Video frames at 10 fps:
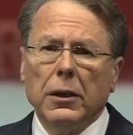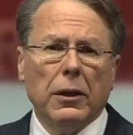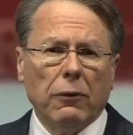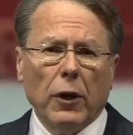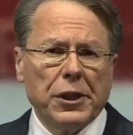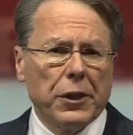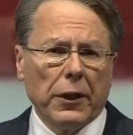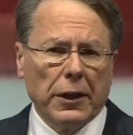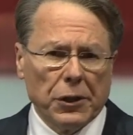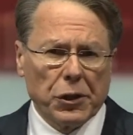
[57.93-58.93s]
to voice their
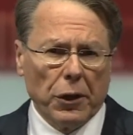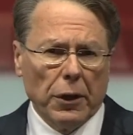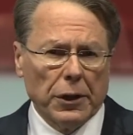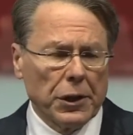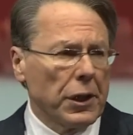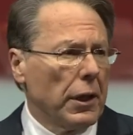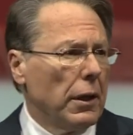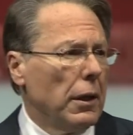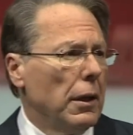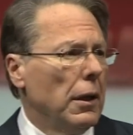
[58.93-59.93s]
concerns.
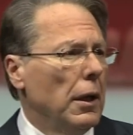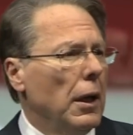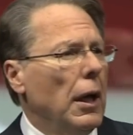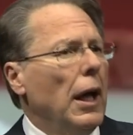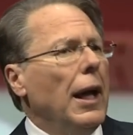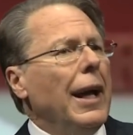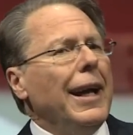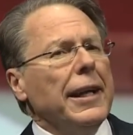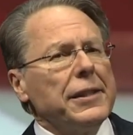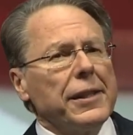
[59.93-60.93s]
It's